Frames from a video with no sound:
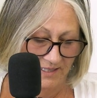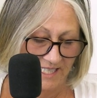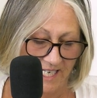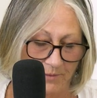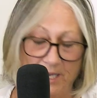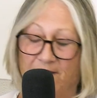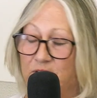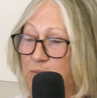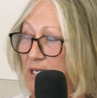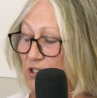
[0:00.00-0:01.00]
Today we have a
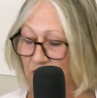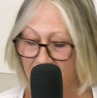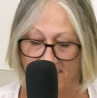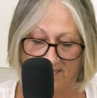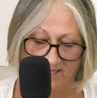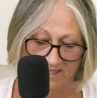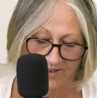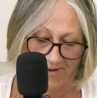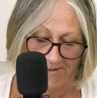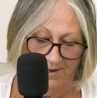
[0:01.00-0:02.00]
special guest
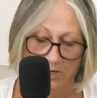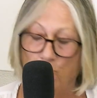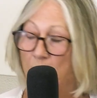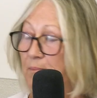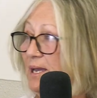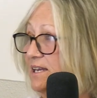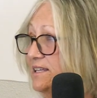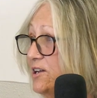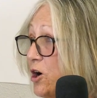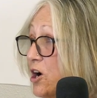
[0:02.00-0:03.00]
who I met at
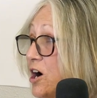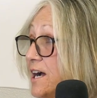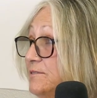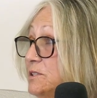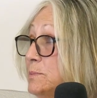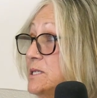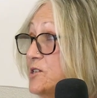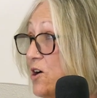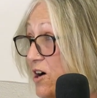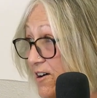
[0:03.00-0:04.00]
the Archives
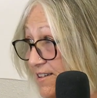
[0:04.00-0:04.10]
Bazaar.